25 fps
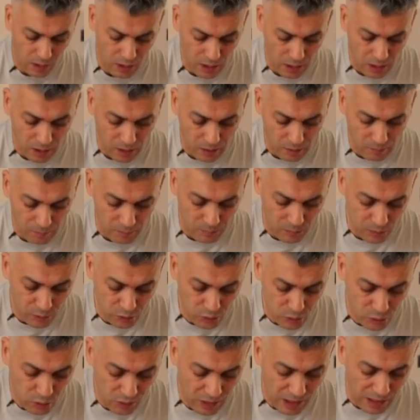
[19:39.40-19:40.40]
um,
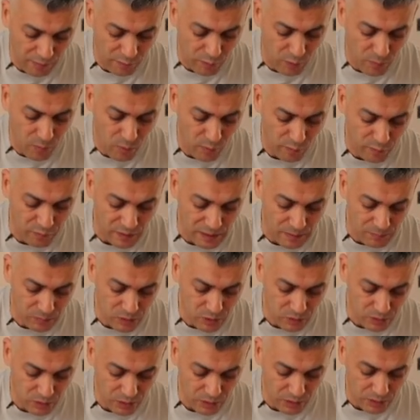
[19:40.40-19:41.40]
to allow for more filling
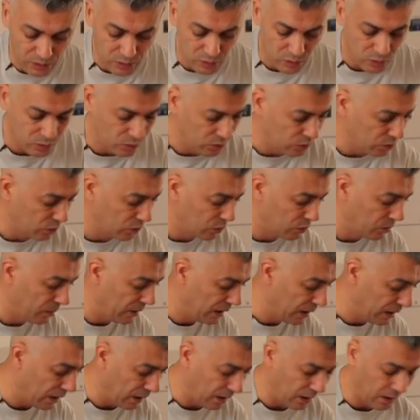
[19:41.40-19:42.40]
to, uh, to, to, to,
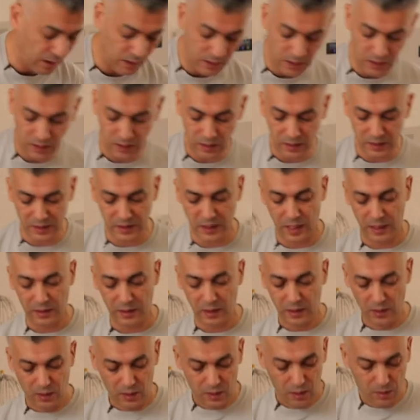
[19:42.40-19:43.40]
be uh, uh, inside.
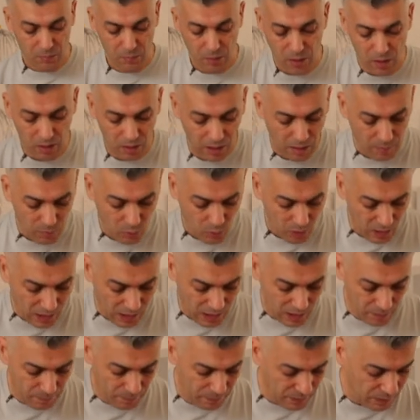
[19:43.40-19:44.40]
But I'm quite
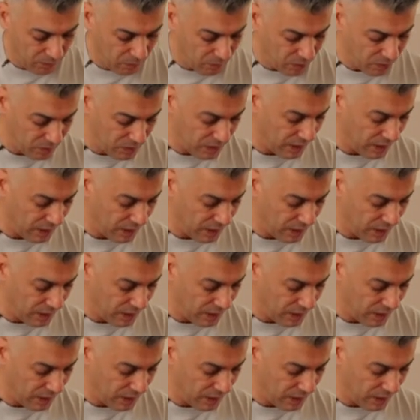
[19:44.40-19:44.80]
happy with the